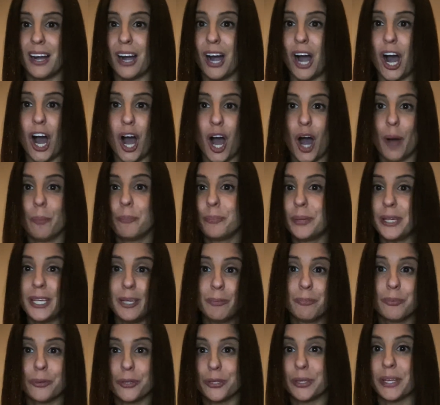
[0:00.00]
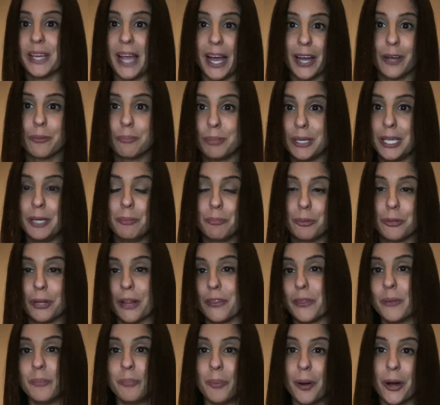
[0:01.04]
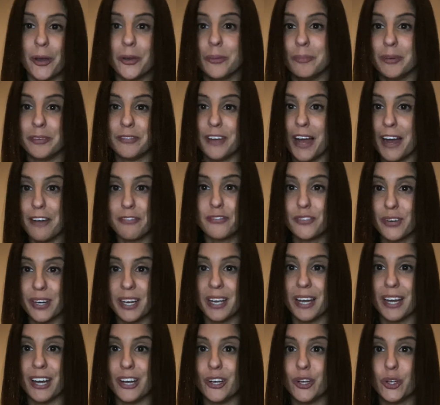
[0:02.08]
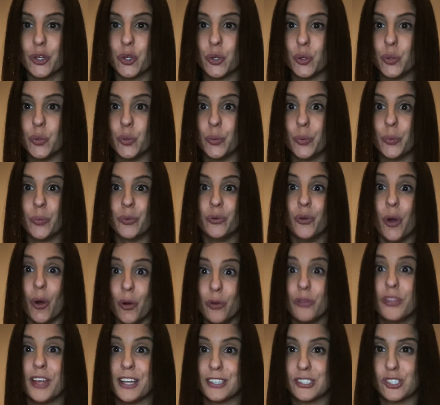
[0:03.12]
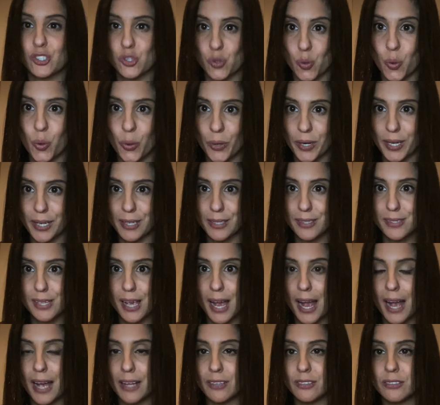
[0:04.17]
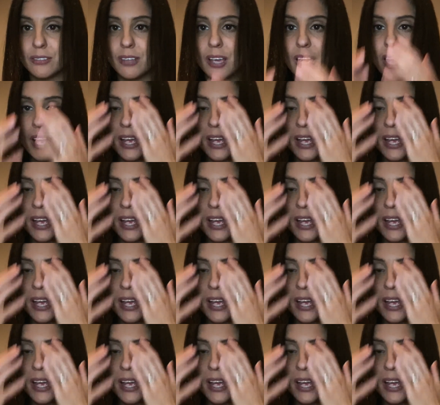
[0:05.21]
are people, young people at the bottom of Africa who know their stories, and